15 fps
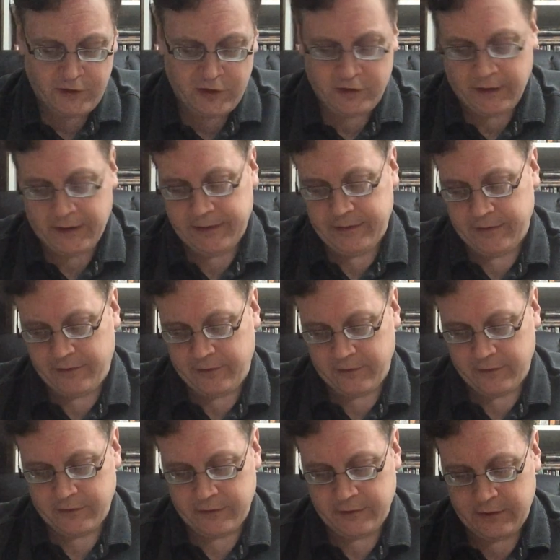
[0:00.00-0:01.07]
cried a
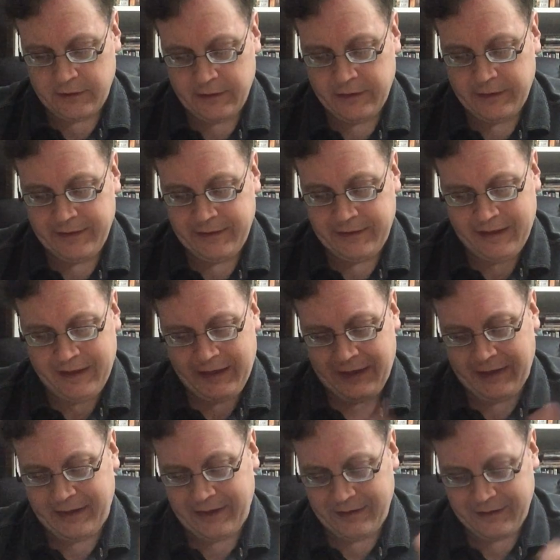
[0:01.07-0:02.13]
third.
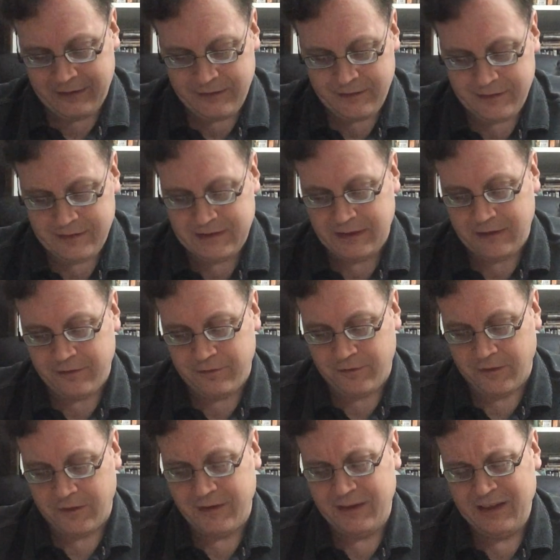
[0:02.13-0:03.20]
"Nay," said a
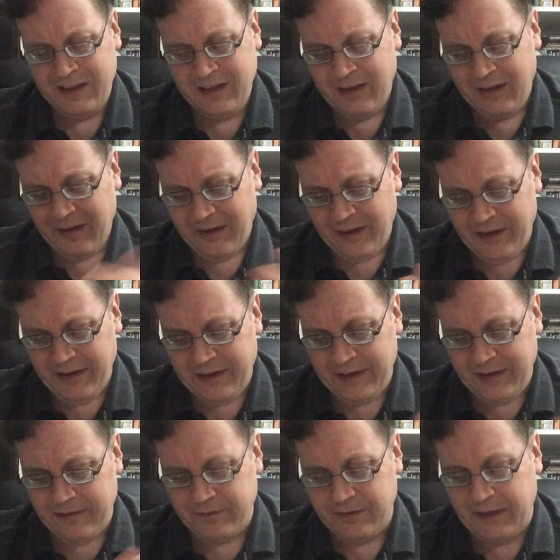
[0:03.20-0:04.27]
fourth, "let
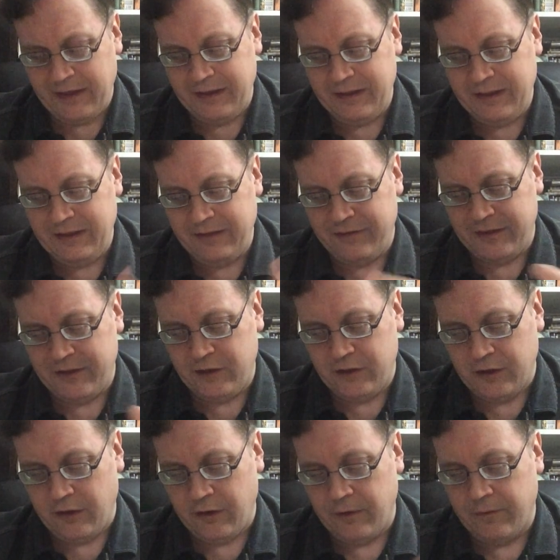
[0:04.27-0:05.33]
him even
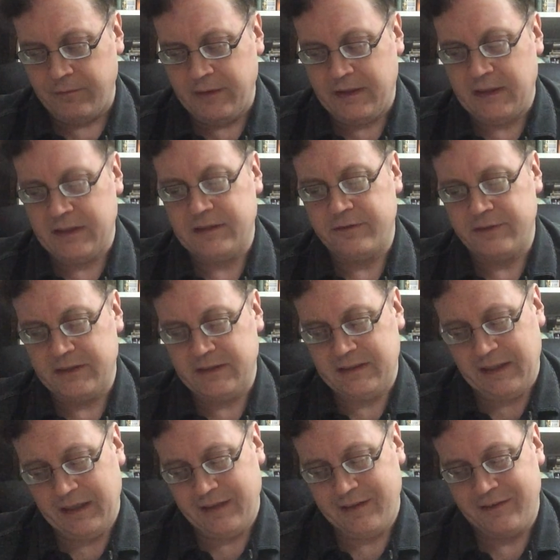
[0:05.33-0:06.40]
go because of his
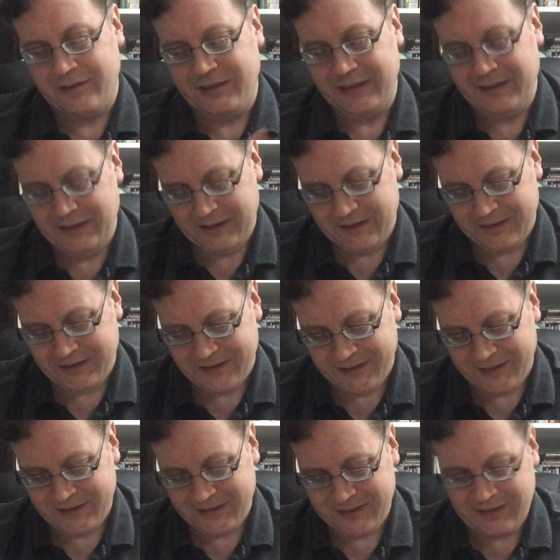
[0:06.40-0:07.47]
tender
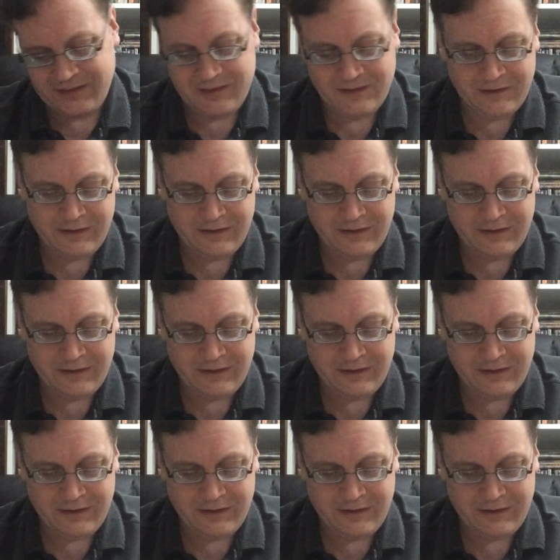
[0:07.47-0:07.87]
years."